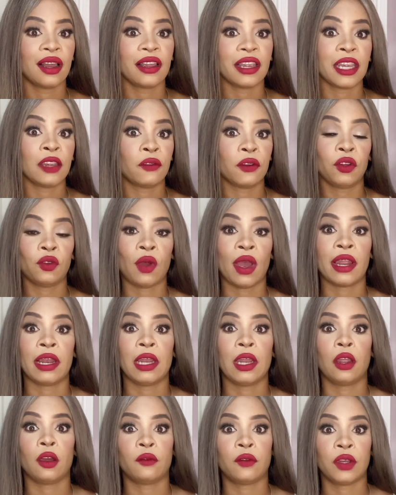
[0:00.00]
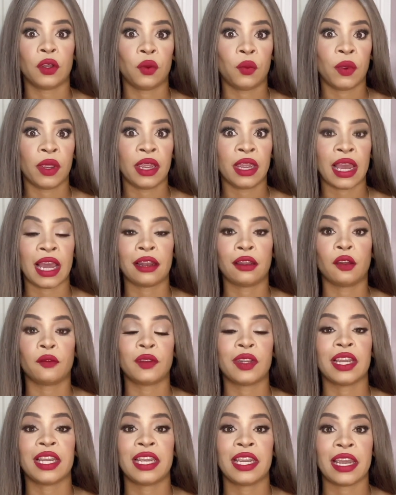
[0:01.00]
Even though I love the wig, I love
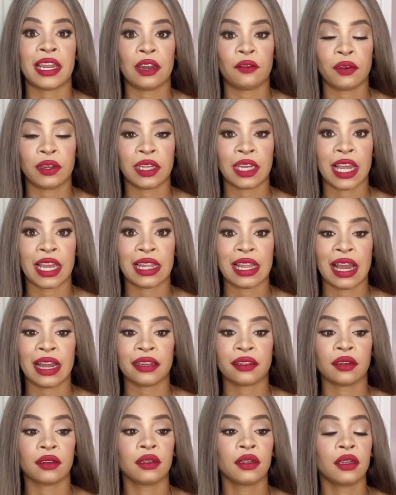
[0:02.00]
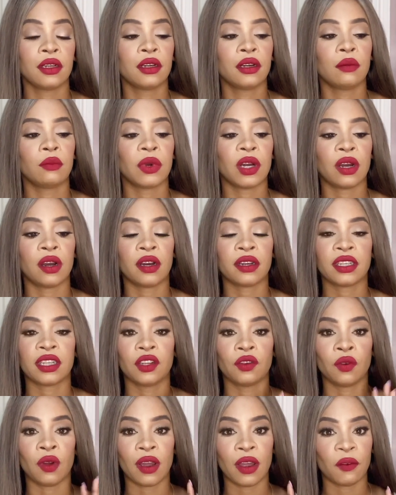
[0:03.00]
the hair and everything like that, but you
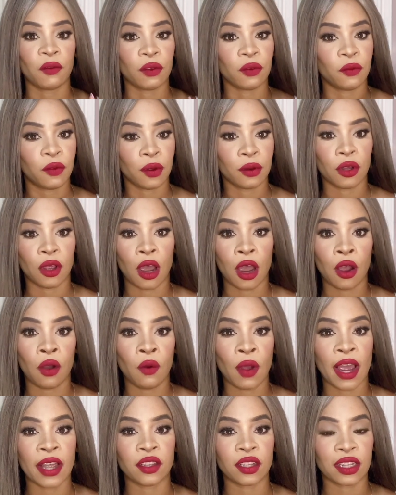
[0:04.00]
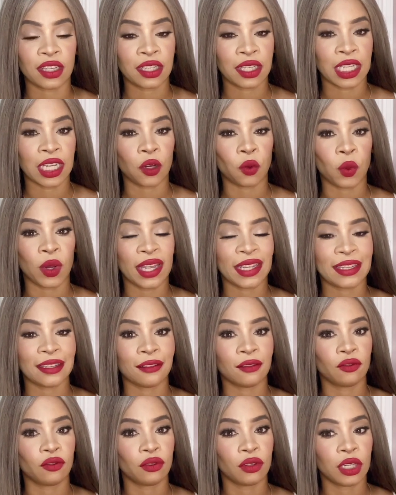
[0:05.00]
know, for now I just stick with
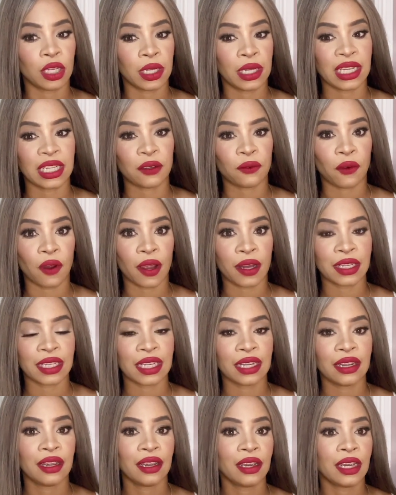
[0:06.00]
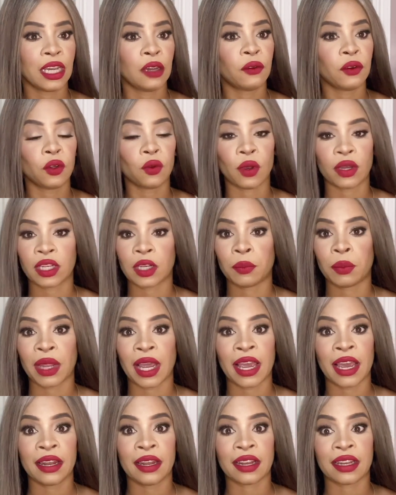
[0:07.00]
the lace front. If you know a
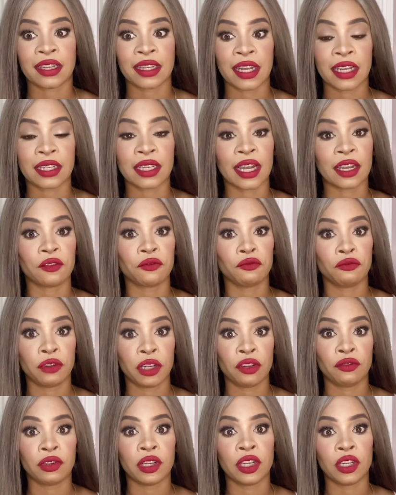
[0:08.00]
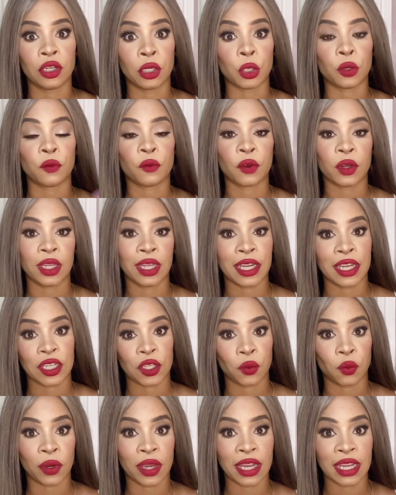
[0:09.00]
supplier that sells like really, really good full lace
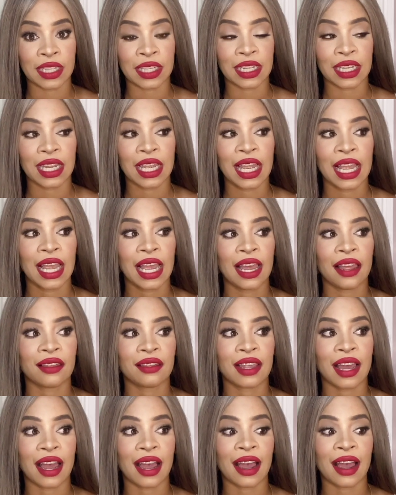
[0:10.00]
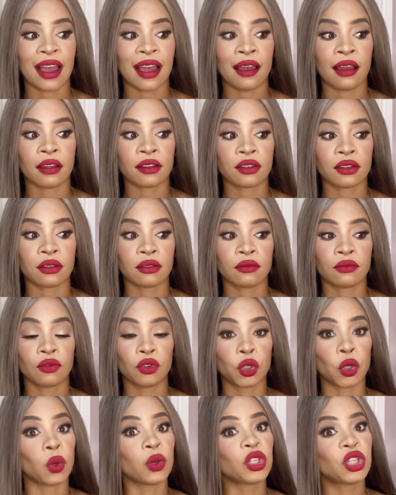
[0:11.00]
wigs that
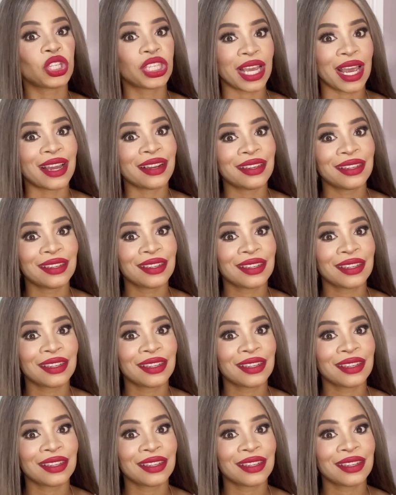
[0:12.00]
don't shed,